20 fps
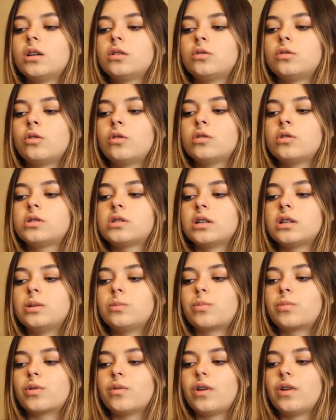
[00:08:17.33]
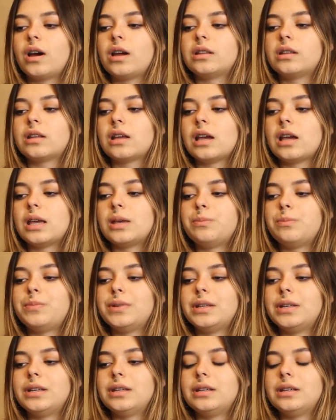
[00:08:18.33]
nodes and provide
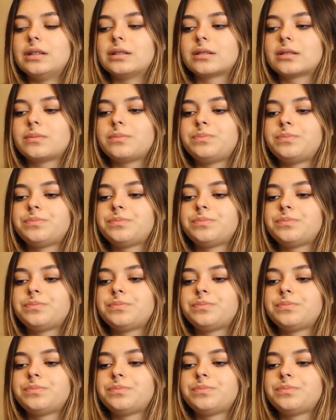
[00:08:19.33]
APIs.